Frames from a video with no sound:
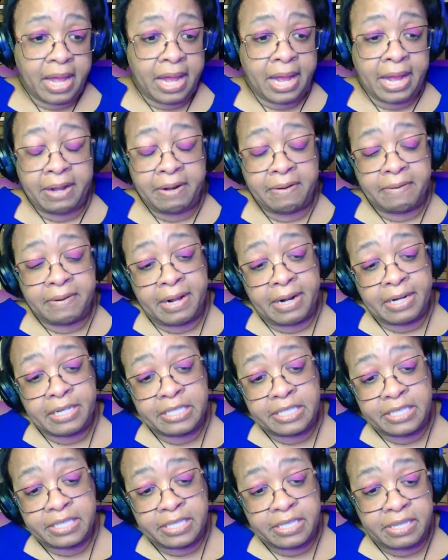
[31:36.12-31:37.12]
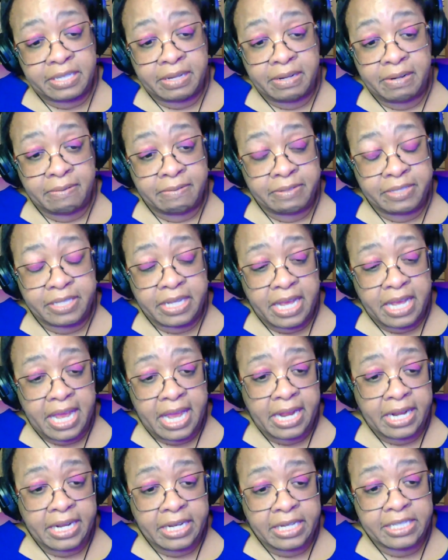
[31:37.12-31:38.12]
I don't honestly know, it was the
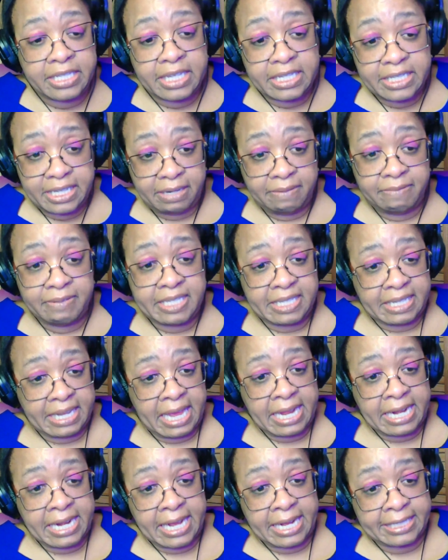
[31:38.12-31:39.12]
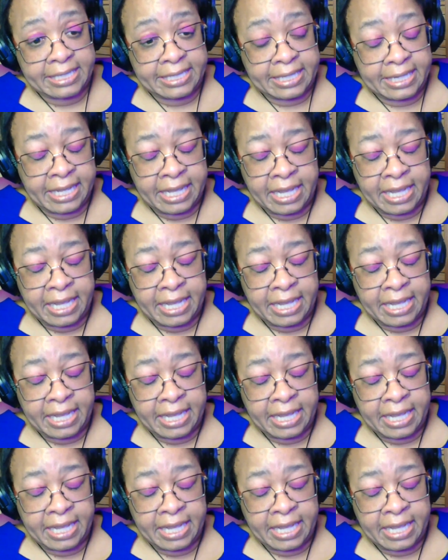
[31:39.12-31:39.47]
80s. Let's say it was Xanax.